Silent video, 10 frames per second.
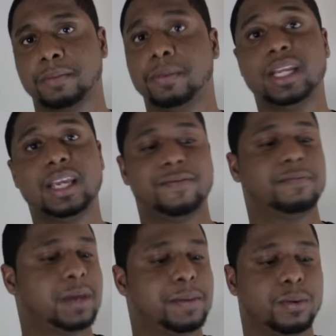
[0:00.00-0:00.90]
But
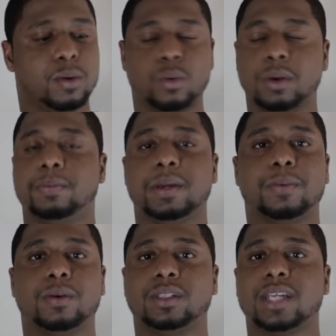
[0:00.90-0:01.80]
even people, when
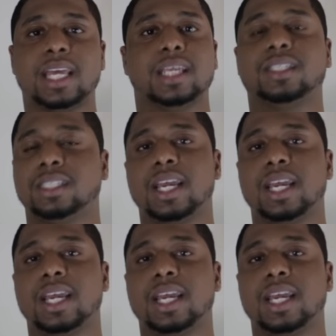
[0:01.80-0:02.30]
people say these